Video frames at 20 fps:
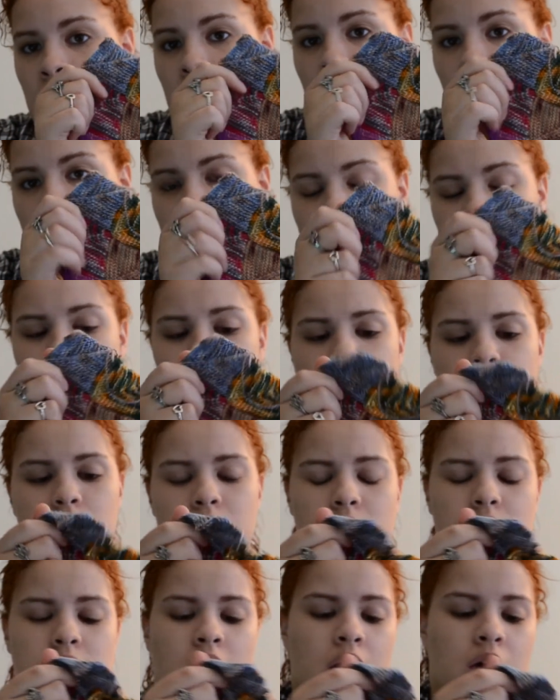And I've
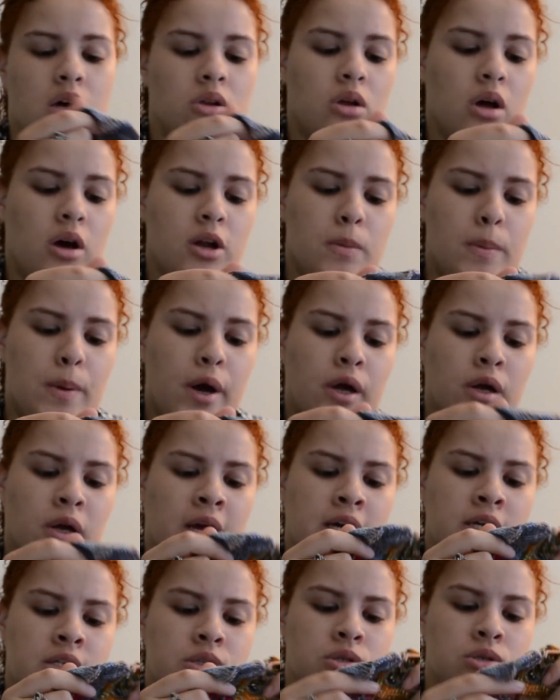noticed that a lot of
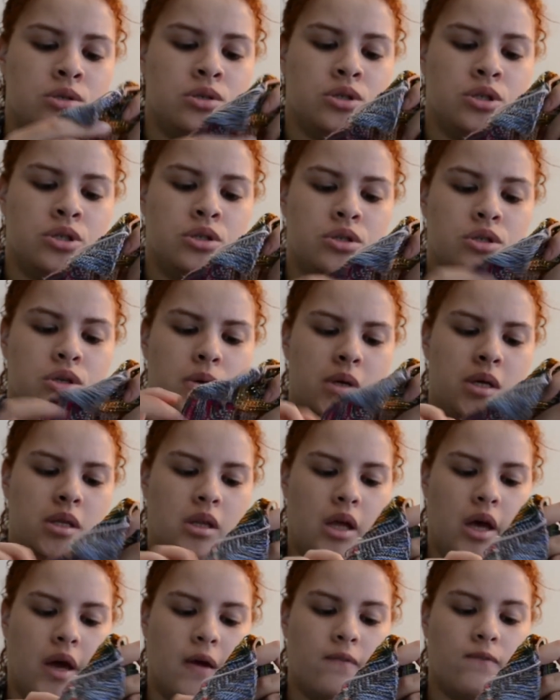podcasters are doing
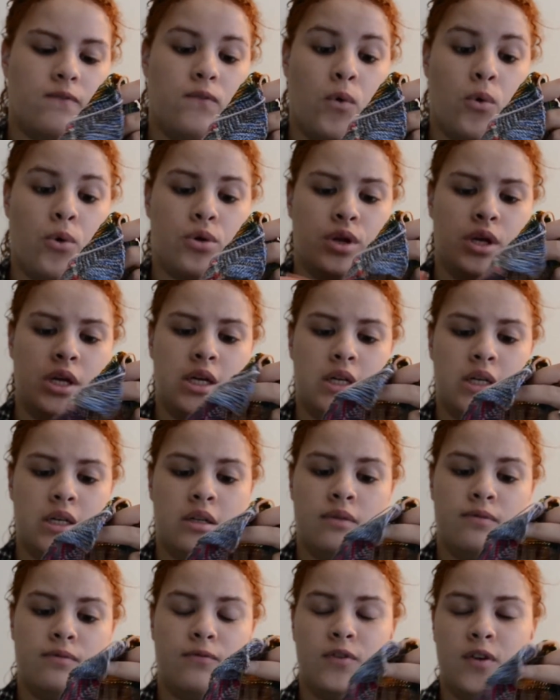like 40,
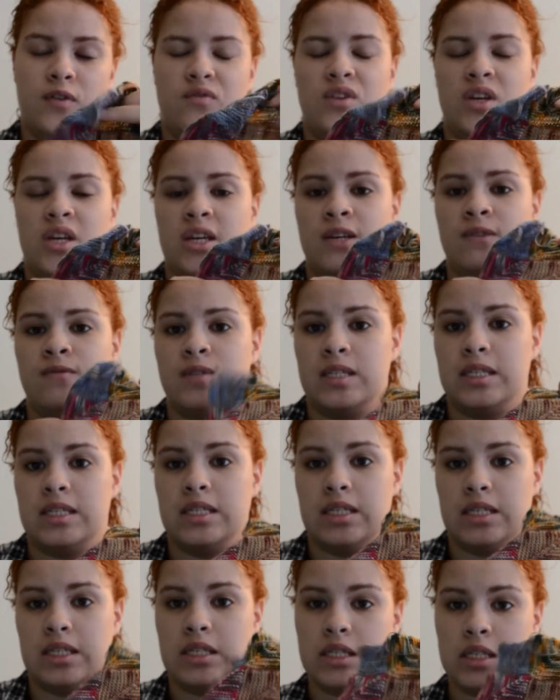50, even
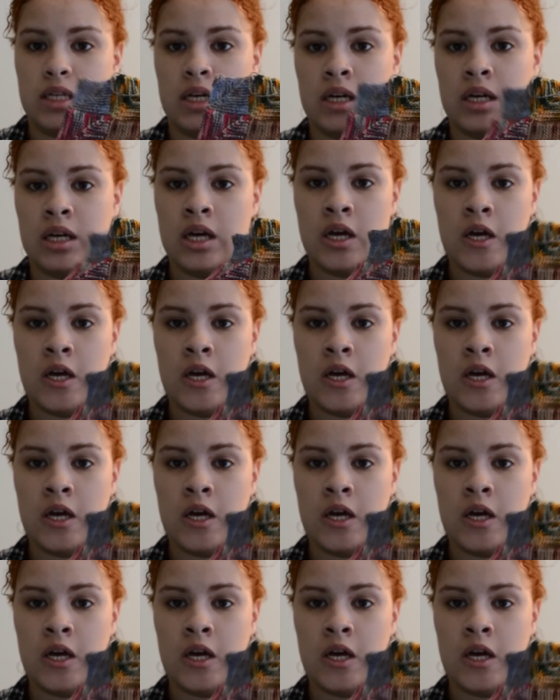60,